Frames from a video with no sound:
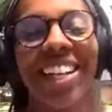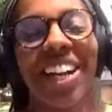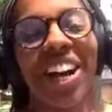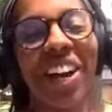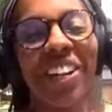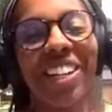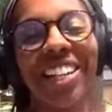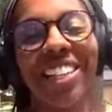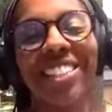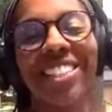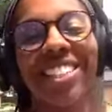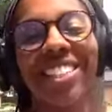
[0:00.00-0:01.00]
all
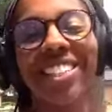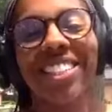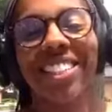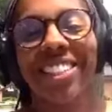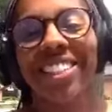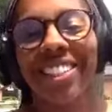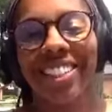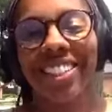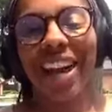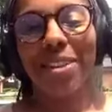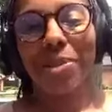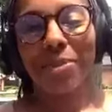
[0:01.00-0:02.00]
right.
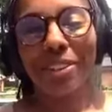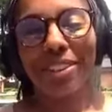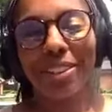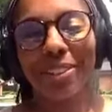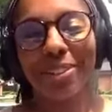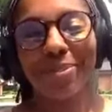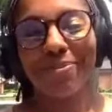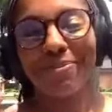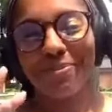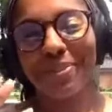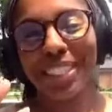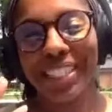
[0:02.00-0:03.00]
God be with you.
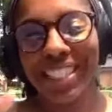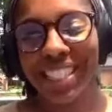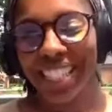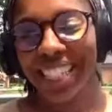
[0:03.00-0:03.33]
Peace.